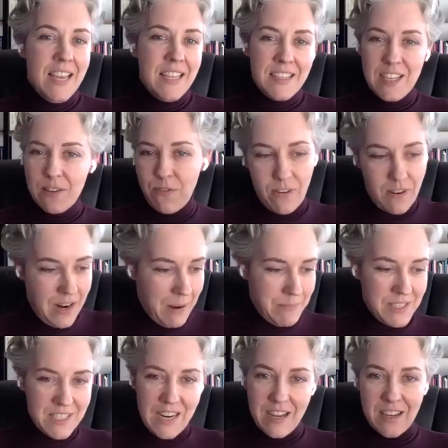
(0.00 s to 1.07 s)
Therefore, I'm
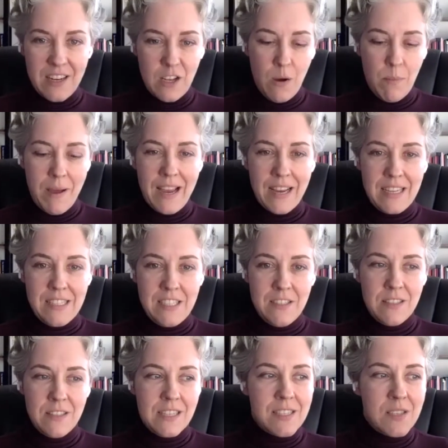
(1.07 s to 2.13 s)
just not going to go back and do
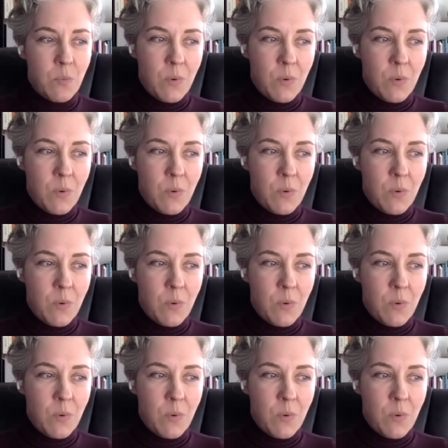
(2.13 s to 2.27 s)
this.